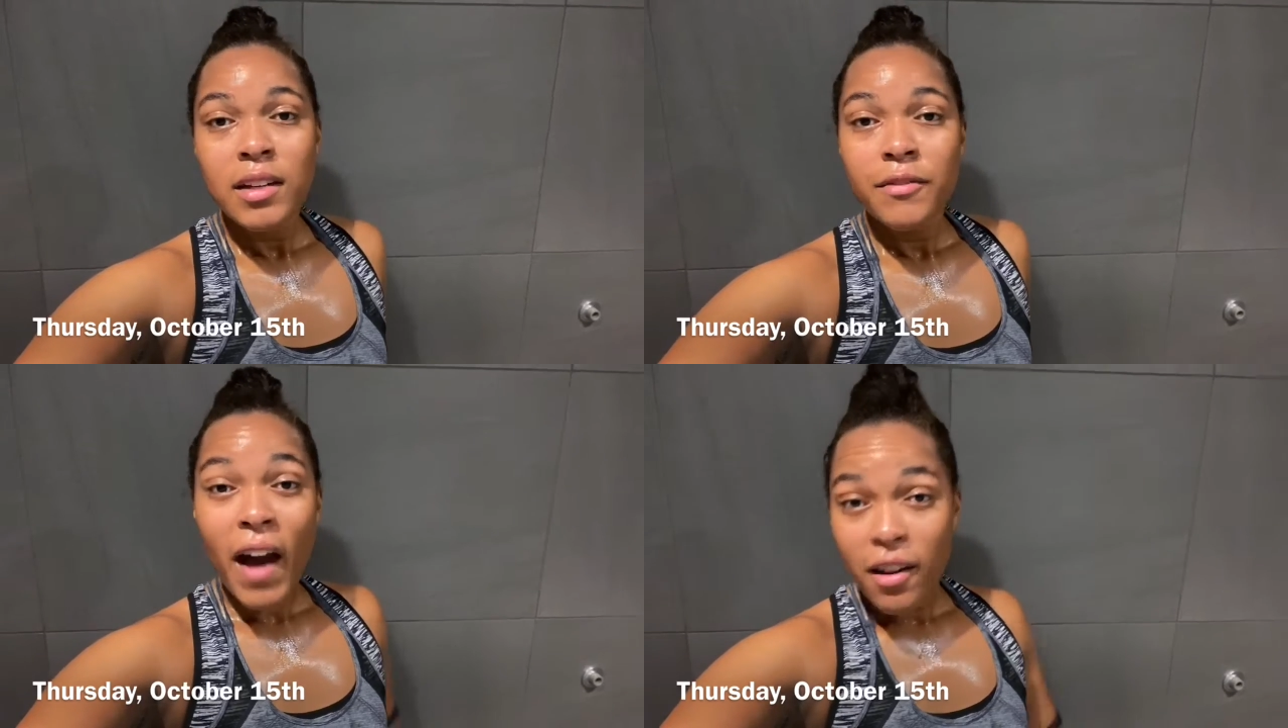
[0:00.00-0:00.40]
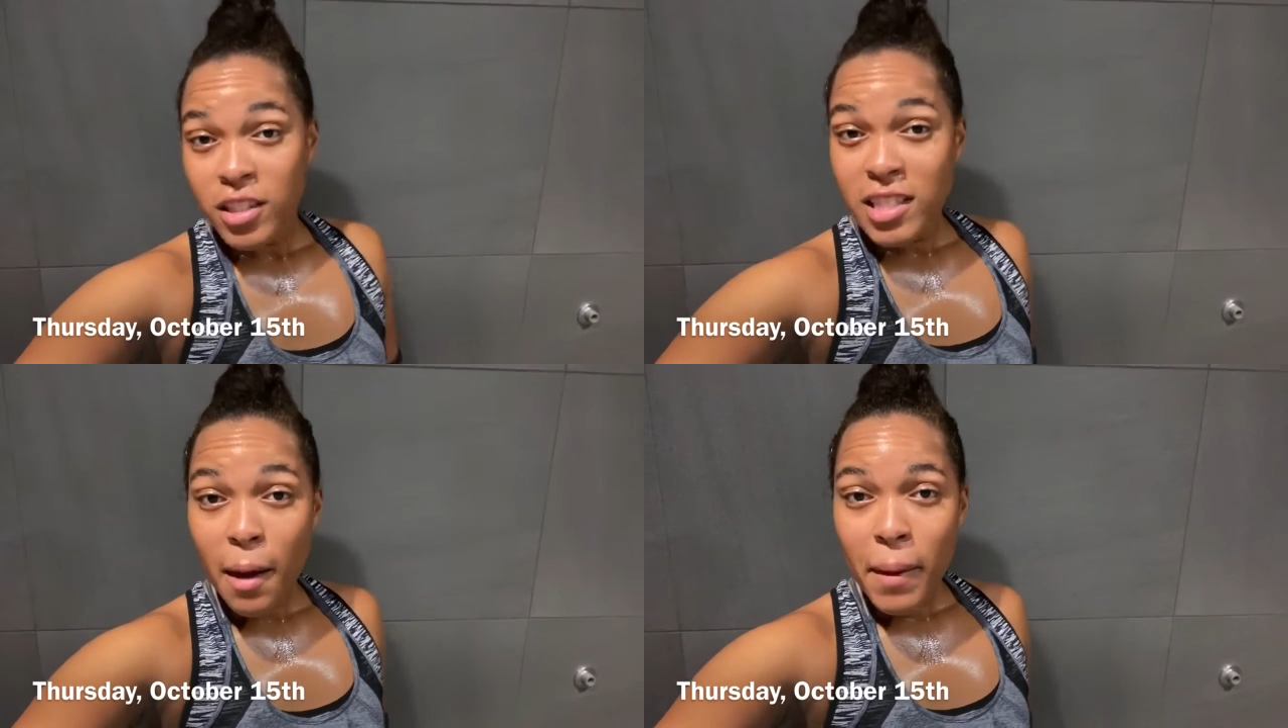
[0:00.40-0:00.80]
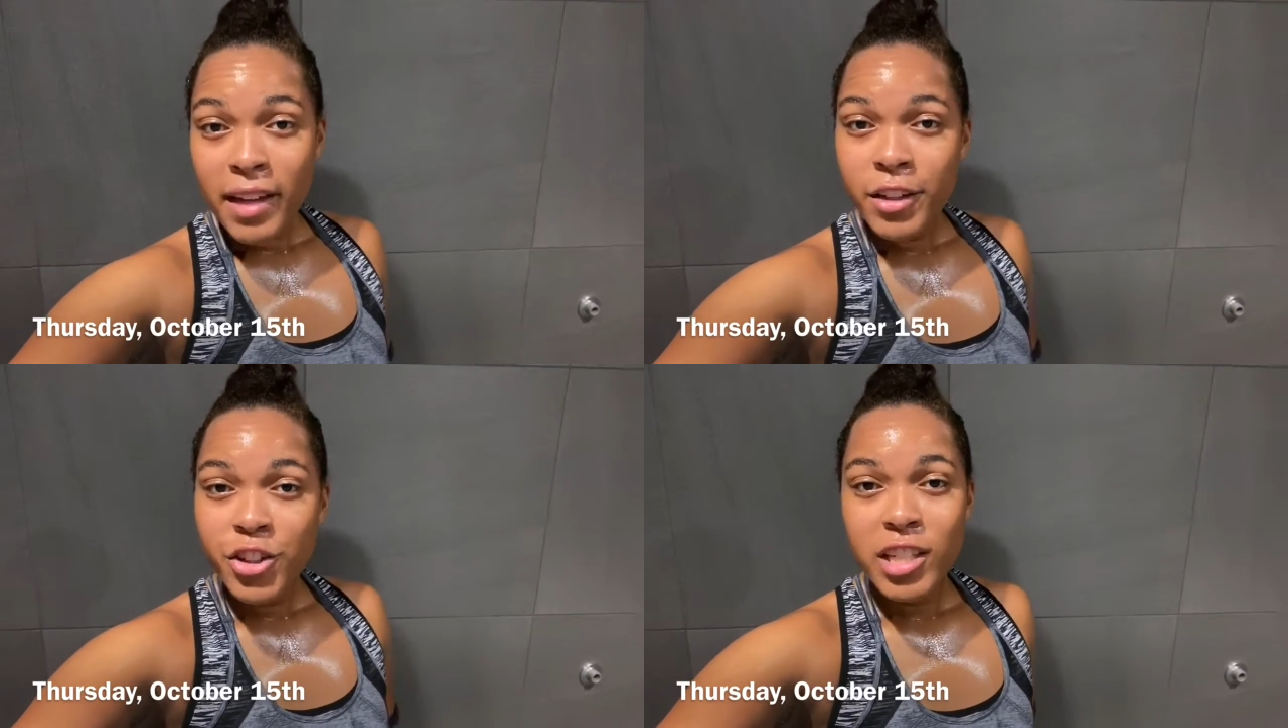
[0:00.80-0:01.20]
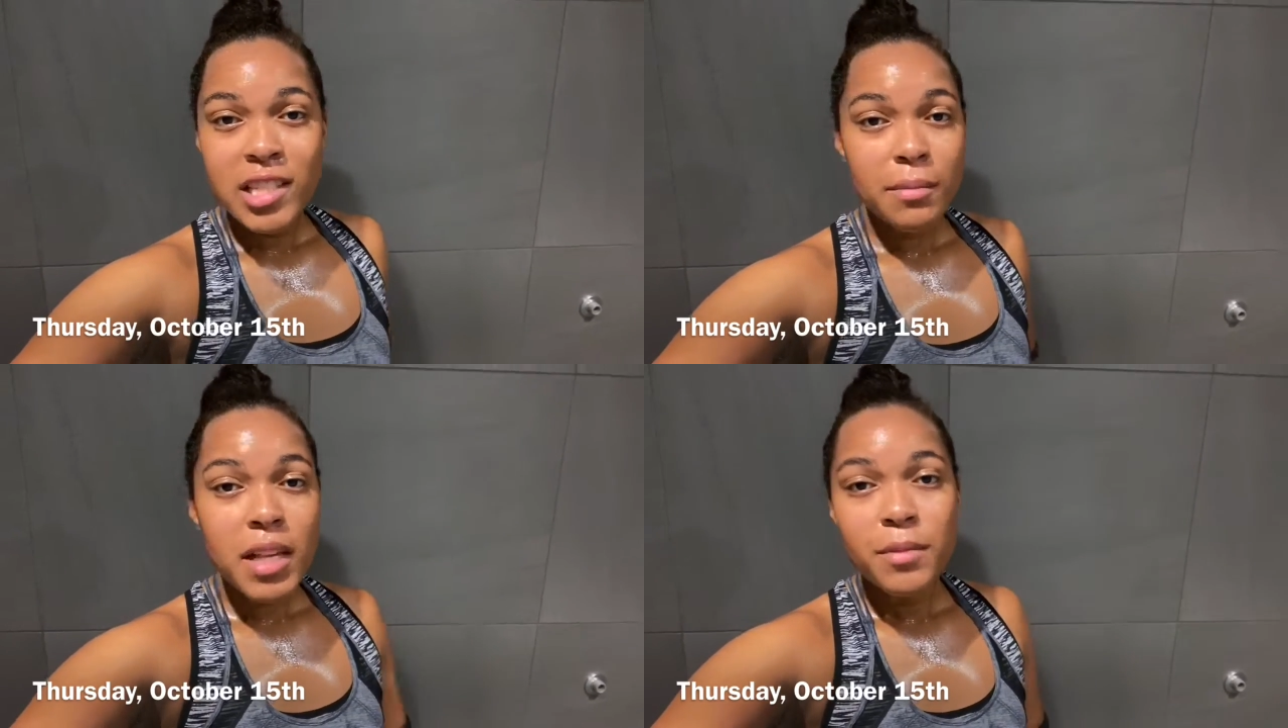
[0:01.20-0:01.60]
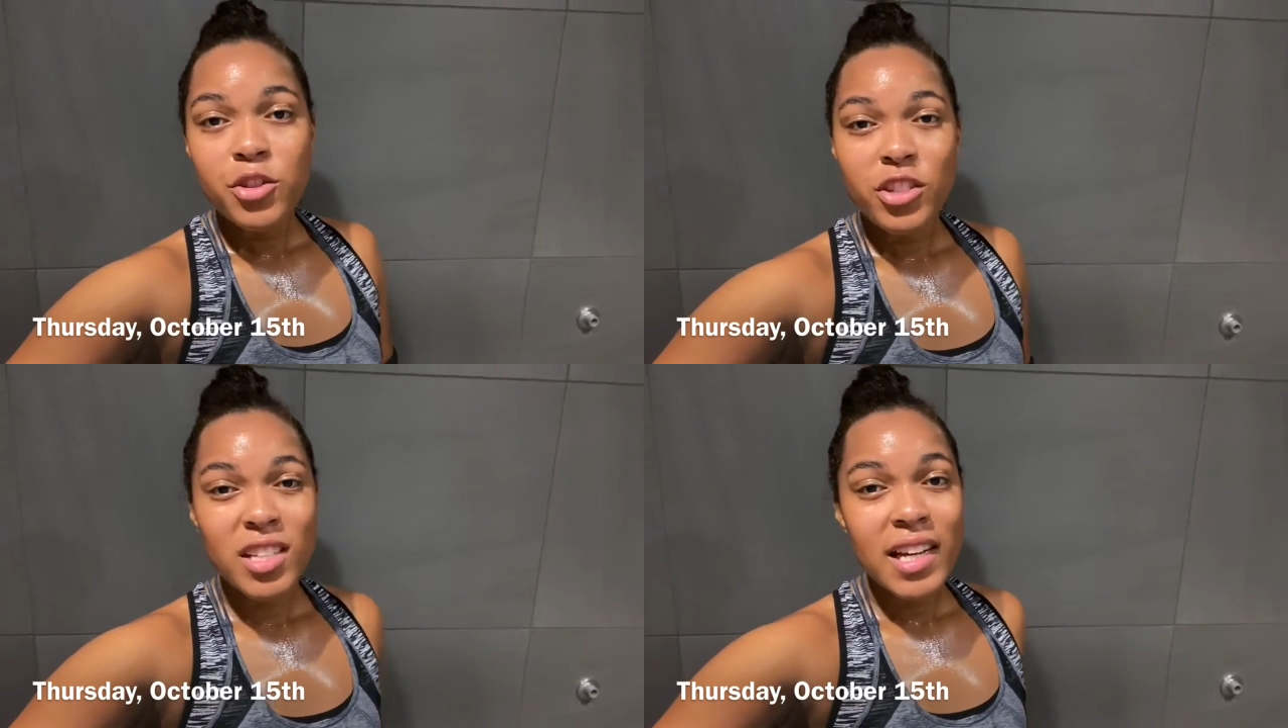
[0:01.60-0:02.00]
found some energy. Sometimes
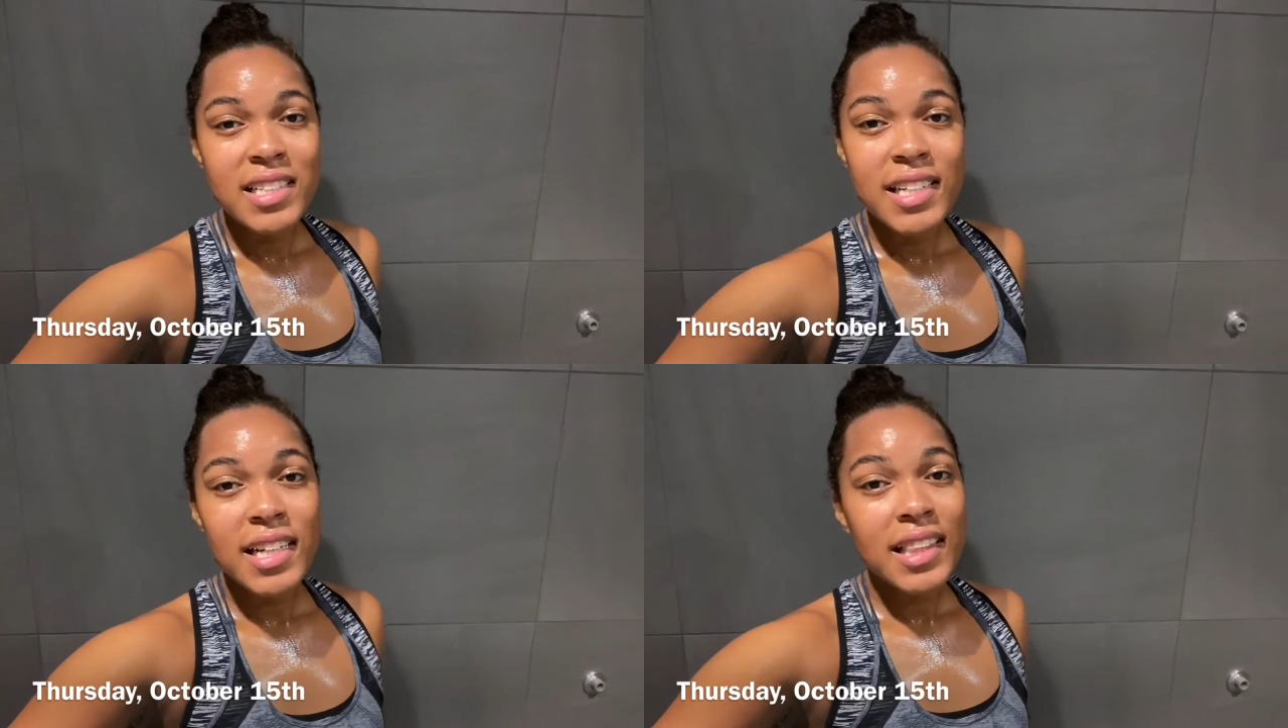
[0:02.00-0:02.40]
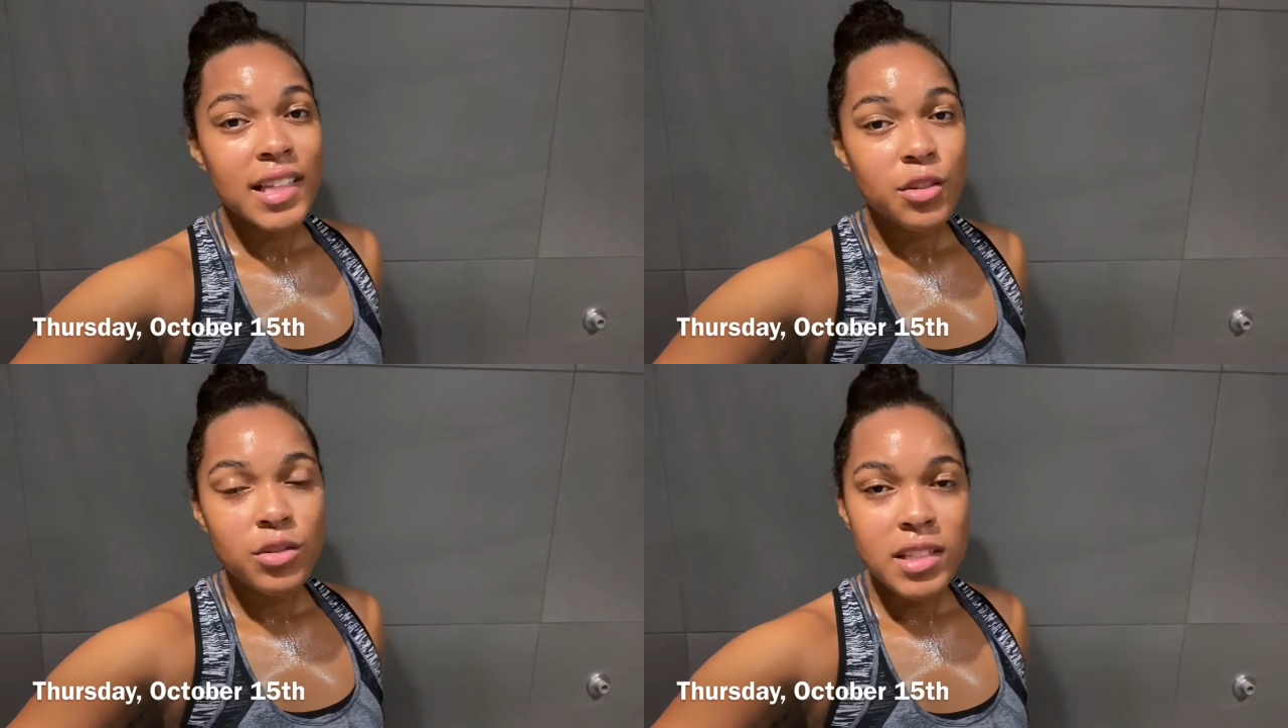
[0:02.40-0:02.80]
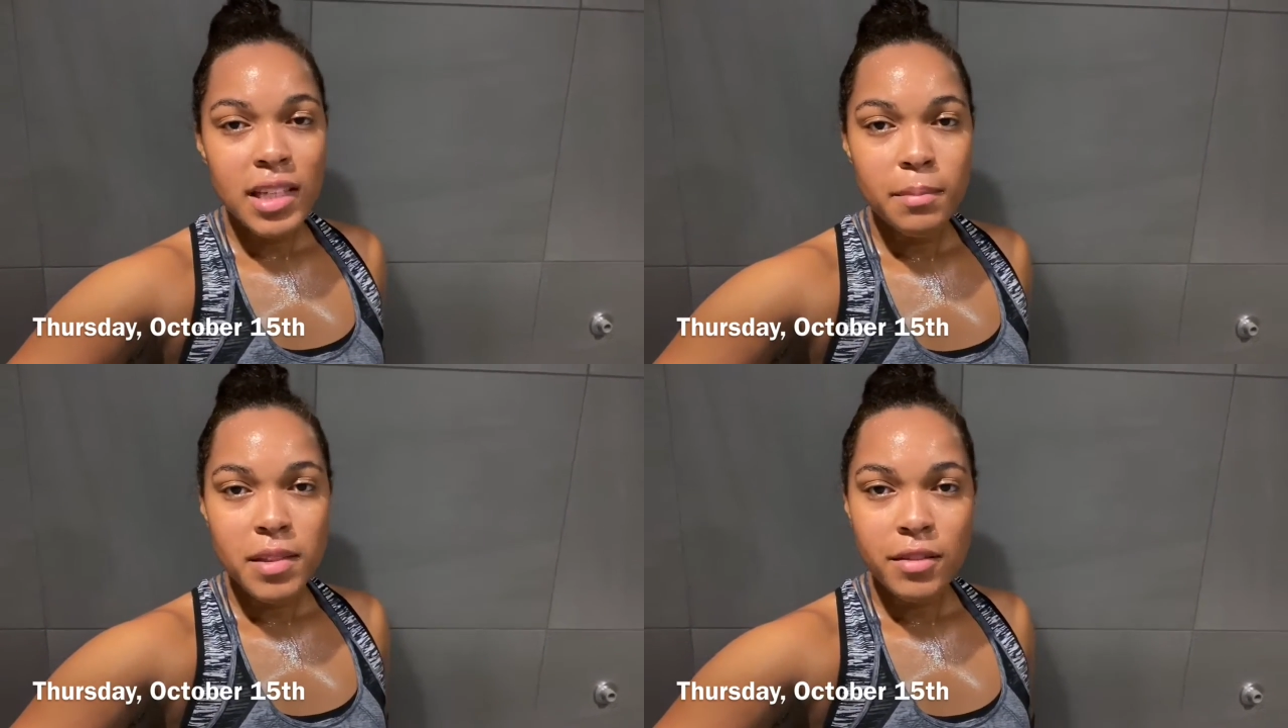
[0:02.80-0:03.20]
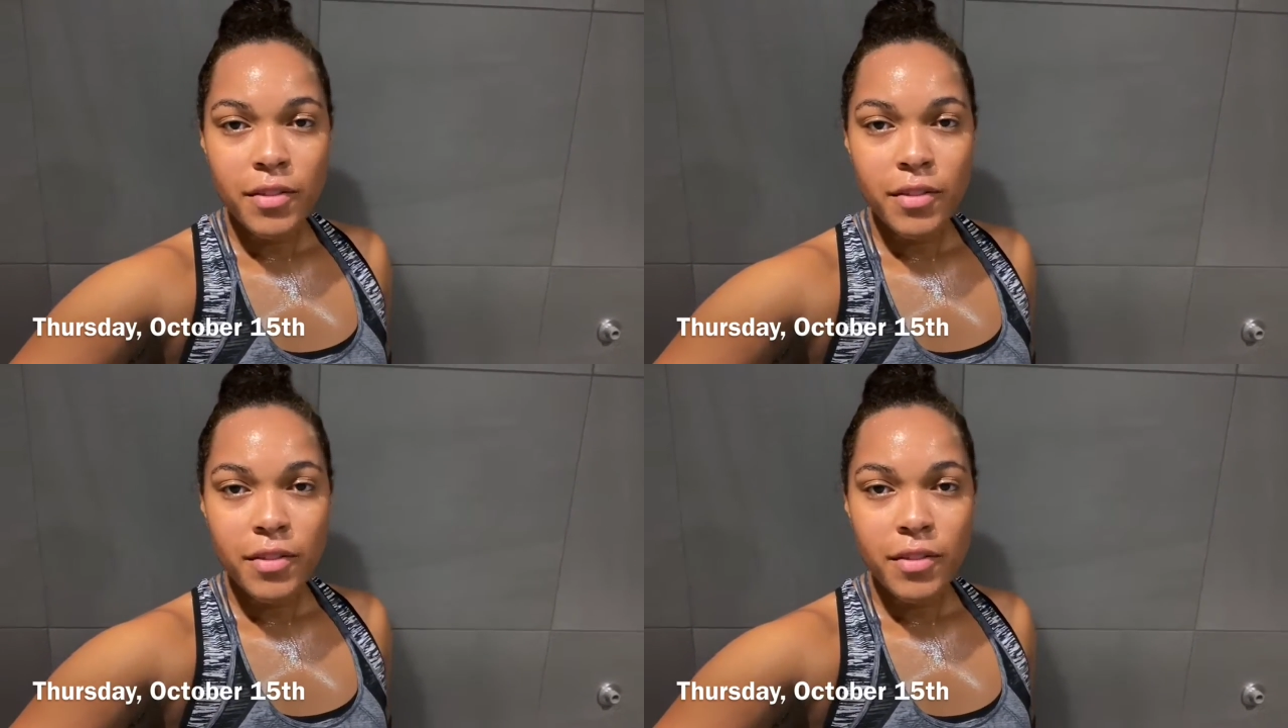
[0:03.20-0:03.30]
you just gotta dig a little deep to